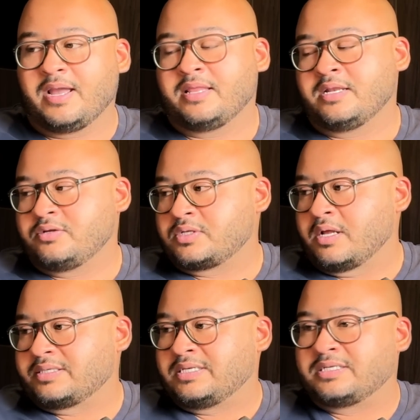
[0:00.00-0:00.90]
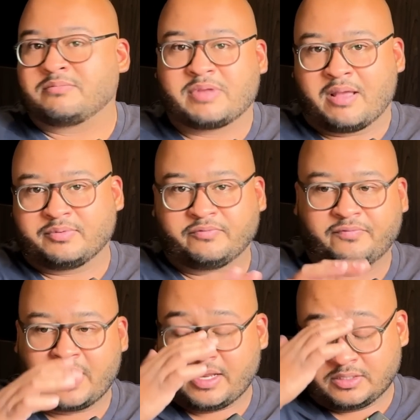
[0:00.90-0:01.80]
And then you start seeing some capital
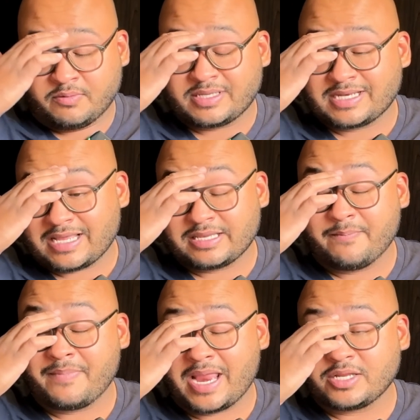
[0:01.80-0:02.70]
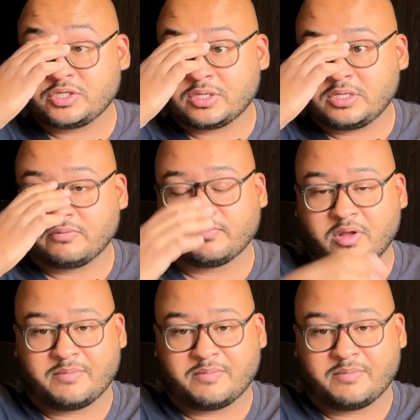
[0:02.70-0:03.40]
flight. So as an asset manager, you've got